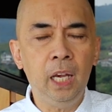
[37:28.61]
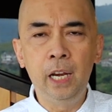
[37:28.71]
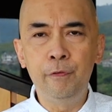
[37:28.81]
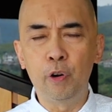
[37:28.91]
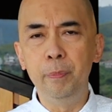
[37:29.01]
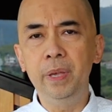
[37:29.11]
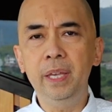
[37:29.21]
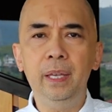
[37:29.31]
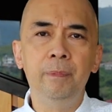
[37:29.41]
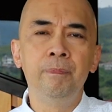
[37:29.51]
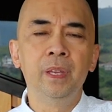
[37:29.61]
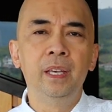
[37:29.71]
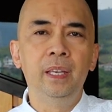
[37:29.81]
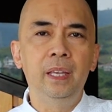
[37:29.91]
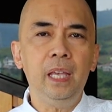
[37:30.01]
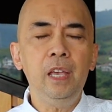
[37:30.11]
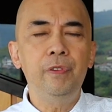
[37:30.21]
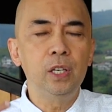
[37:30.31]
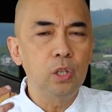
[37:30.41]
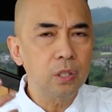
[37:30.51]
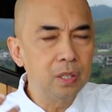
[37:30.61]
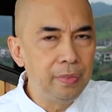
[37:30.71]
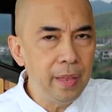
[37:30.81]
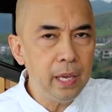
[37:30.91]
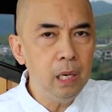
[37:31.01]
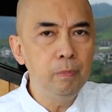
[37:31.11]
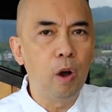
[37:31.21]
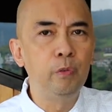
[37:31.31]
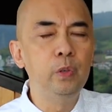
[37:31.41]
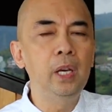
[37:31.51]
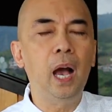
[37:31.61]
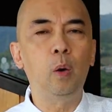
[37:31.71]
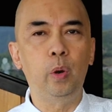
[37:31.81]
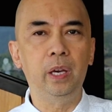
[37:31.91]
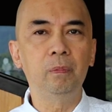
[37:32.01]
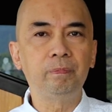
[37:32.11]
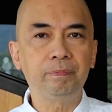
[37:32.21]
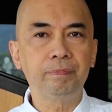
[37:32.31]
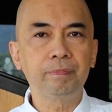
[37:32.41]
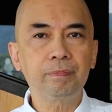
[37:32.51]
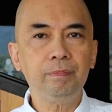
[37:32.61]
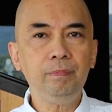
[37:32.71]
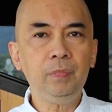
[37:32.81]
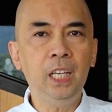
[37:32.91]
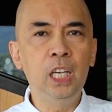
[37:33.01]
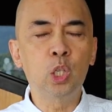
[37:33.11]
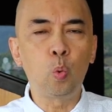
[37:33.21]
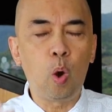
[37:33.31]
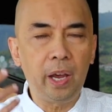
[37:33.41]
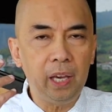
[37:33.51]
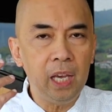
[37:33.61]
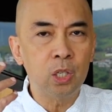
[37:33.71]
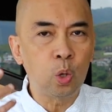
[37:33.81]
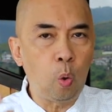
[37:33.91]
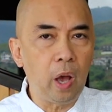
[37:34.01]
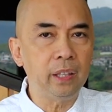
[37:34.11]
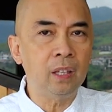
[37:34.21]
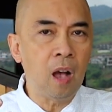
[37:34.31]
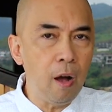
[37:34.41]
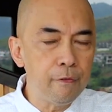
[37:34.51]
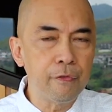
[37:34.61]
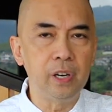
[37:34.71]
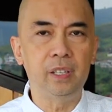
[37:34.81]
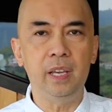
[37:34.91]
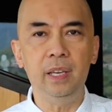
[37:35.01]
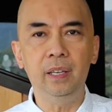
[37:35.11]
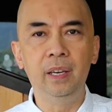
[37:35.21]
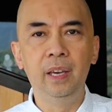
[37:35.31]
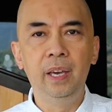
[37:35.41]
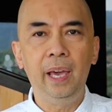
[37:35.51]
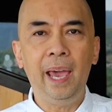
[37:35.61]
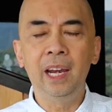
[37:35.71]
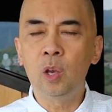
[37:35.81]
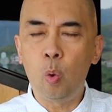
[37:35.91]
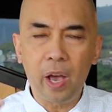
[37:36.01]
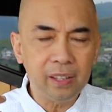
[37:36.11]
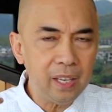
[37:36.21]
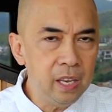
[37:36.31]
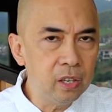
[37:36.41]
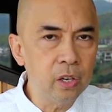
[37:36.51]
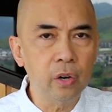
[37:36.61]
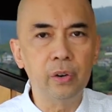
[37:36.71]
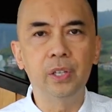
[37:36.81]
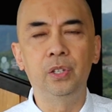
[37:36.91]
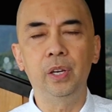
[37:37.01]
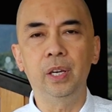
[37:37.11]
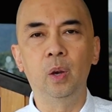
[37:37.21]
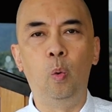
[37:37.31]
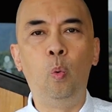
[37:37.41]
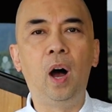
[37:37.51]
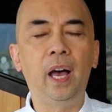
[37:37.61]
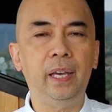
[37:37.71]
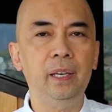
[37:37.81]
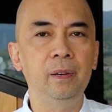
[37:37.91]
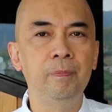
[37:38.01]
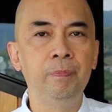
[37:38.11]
And for me, even just the name of Yahweh is quite comforting and quite encouraging. Why?